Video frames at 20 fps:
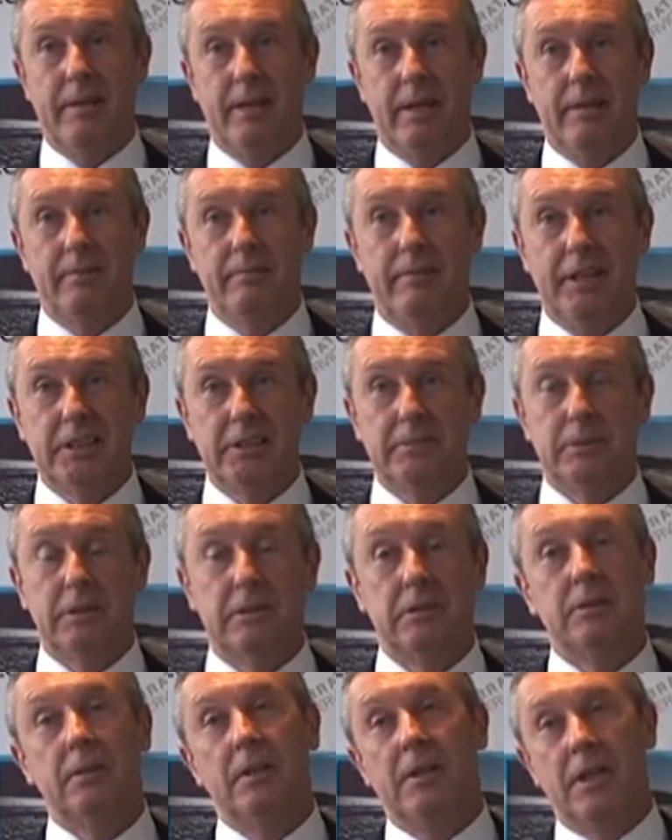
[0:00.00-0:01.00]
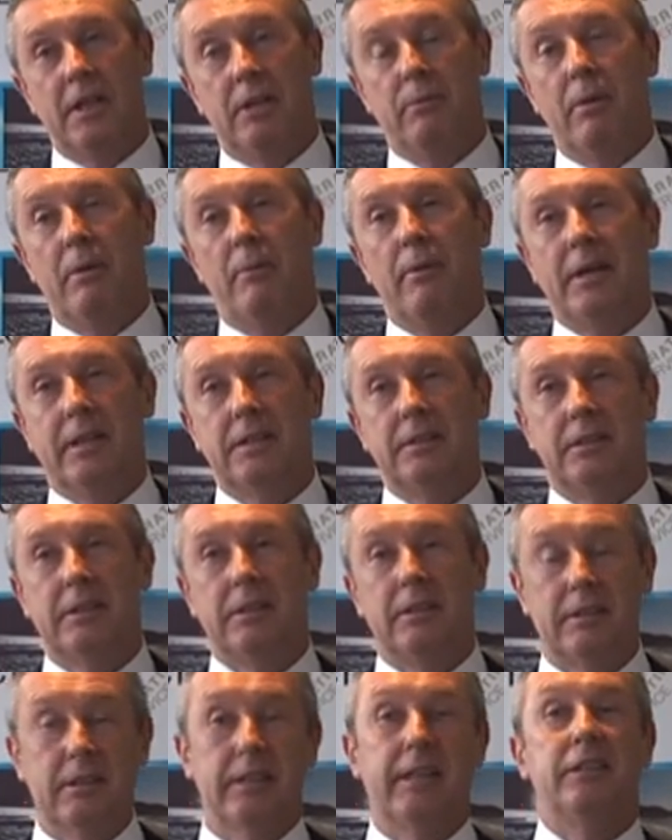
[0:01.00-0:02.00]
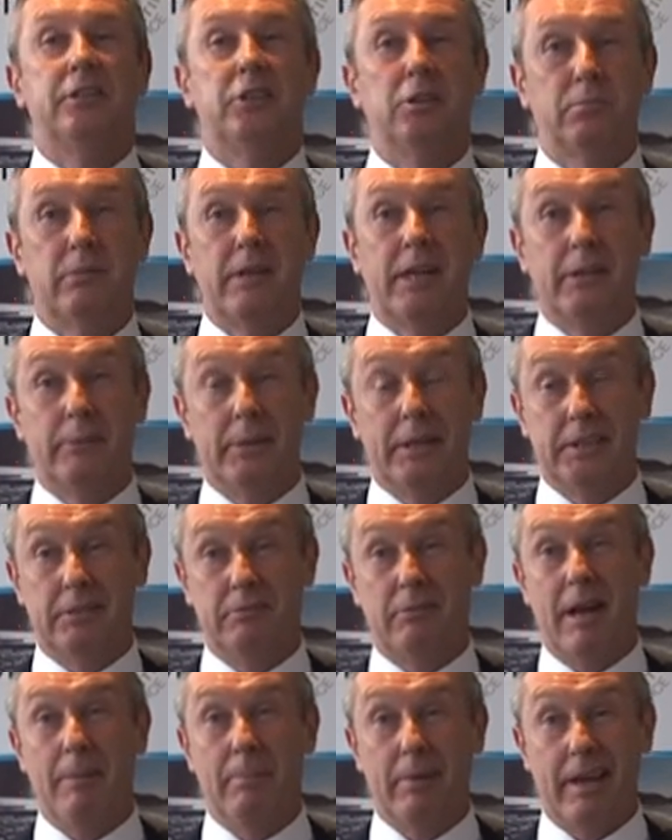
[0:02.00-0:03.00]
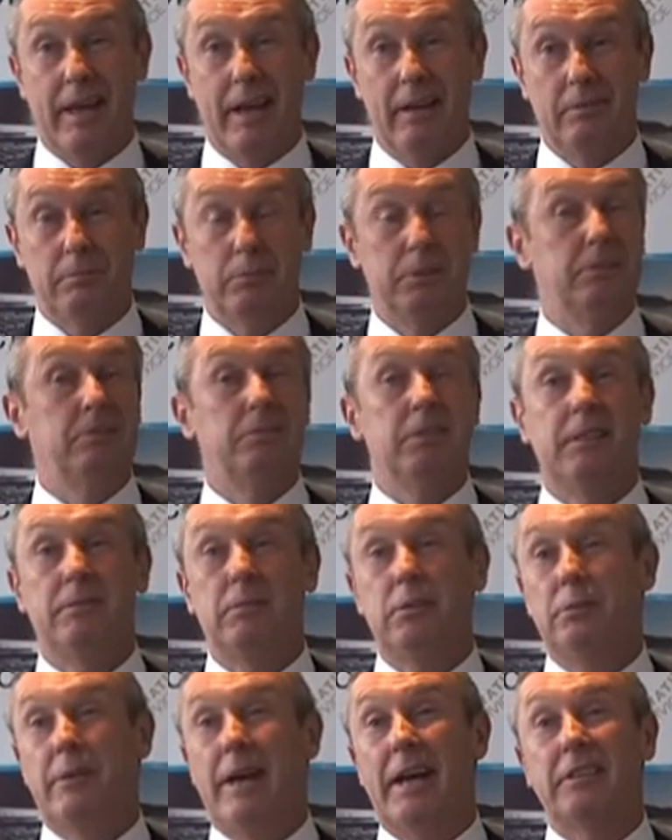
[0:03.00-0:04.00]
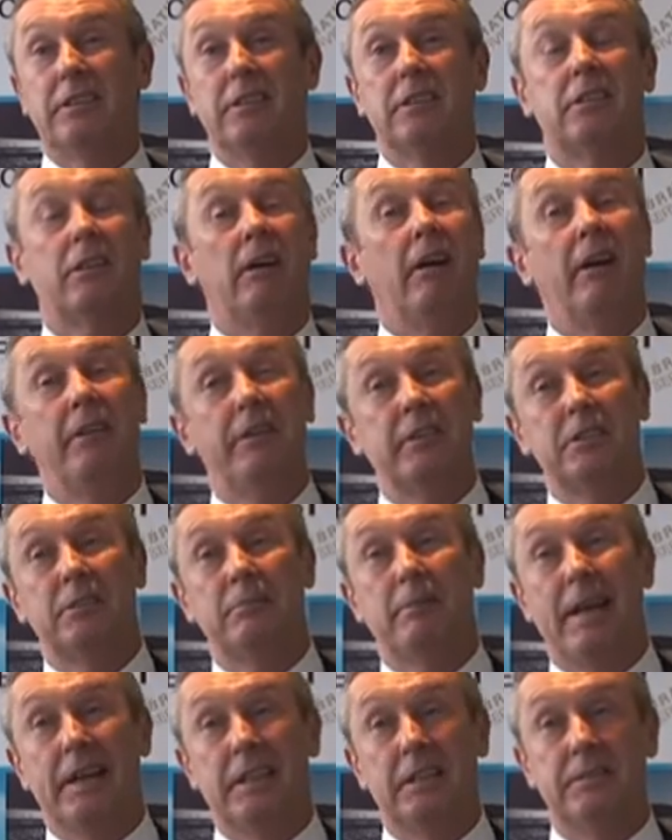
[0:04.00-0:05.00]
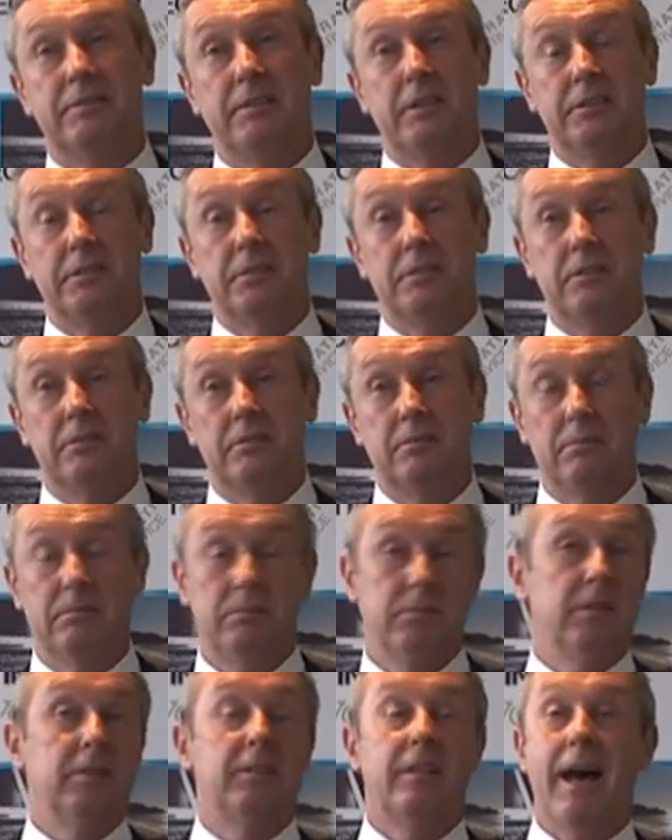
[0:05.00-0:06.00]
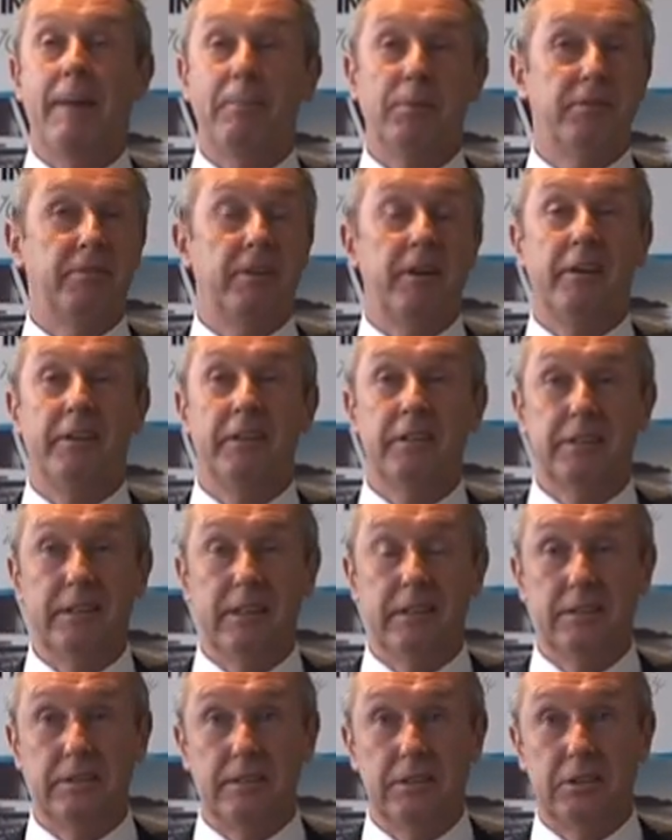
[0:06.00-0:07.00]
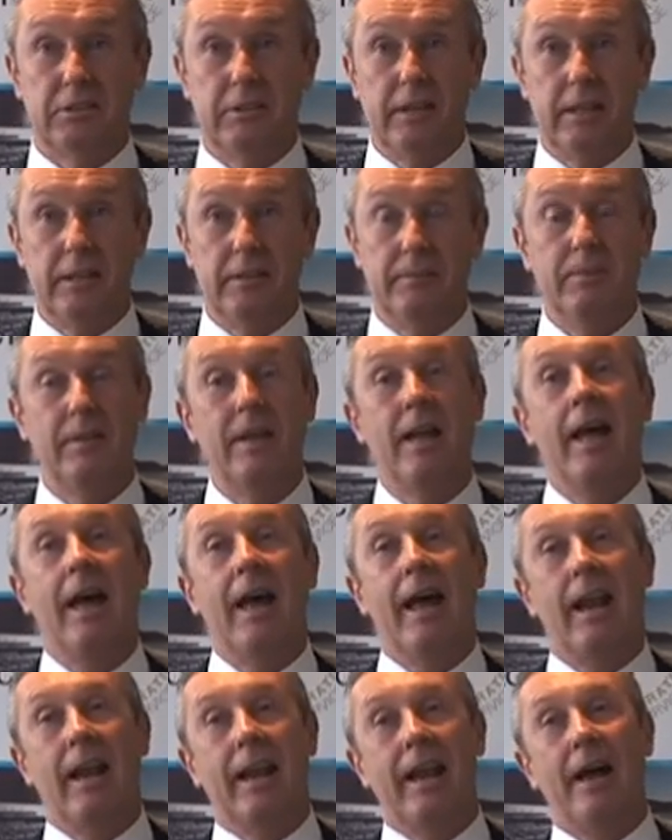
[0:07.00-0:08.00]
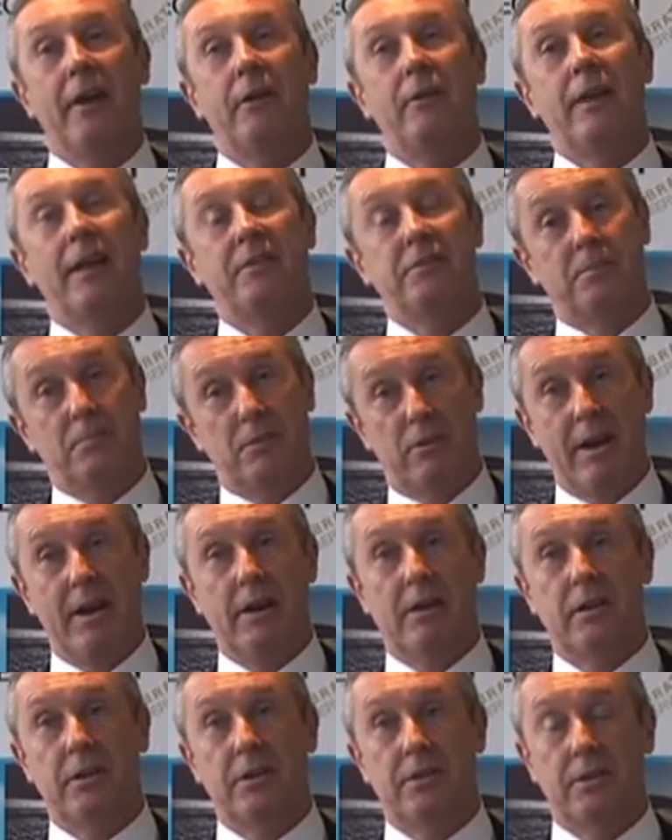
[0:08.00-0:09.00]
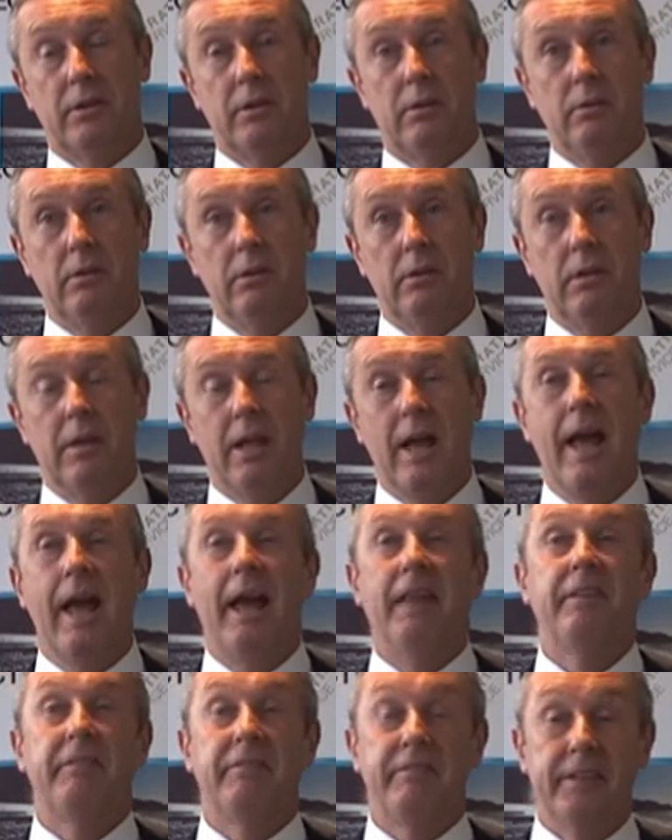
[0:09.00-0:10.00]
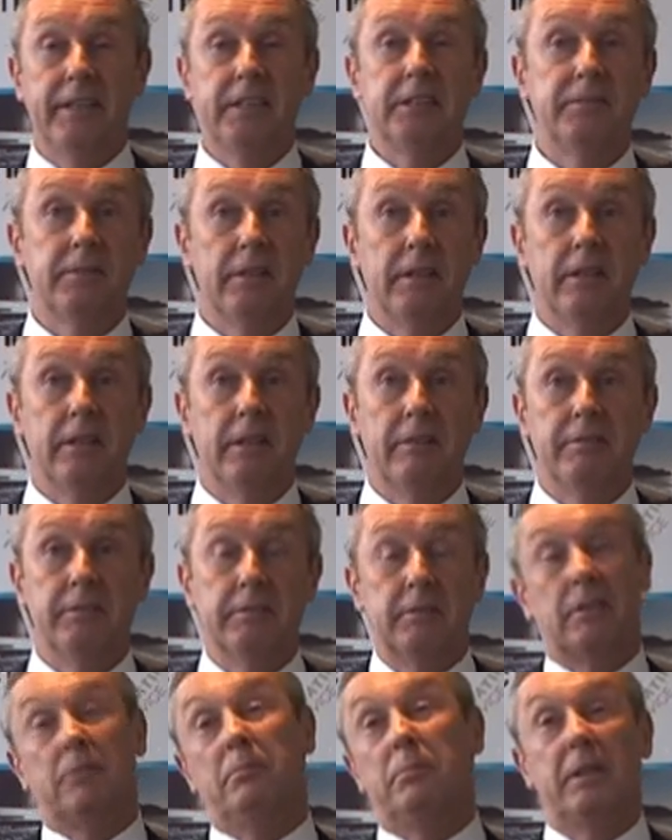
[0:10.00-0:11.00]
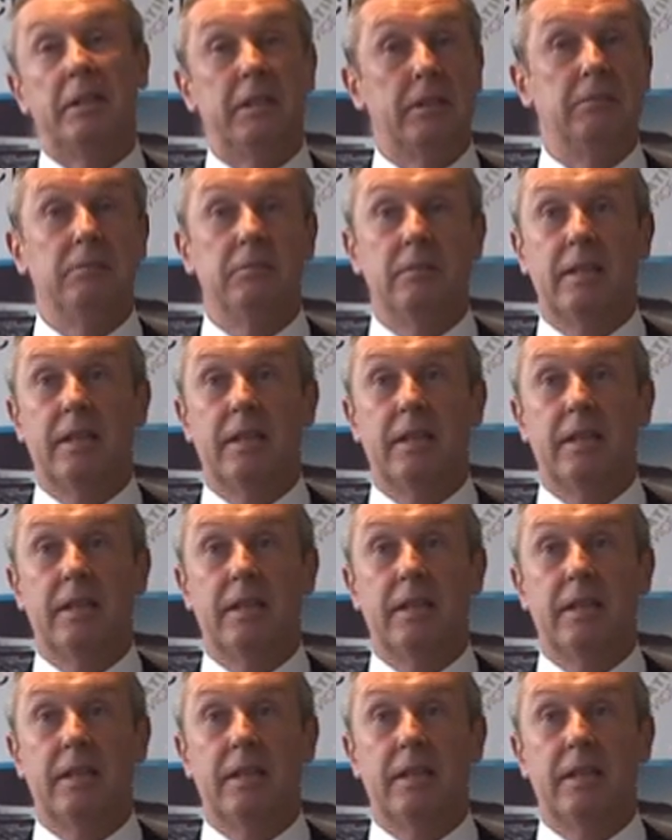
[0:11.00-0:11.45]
investments, you might want to consider a superannuation wrap account, which will give you access to hundreds of managed funds, the top 300 shares in Australia, and allow you to have some greater control. And the fees very often can be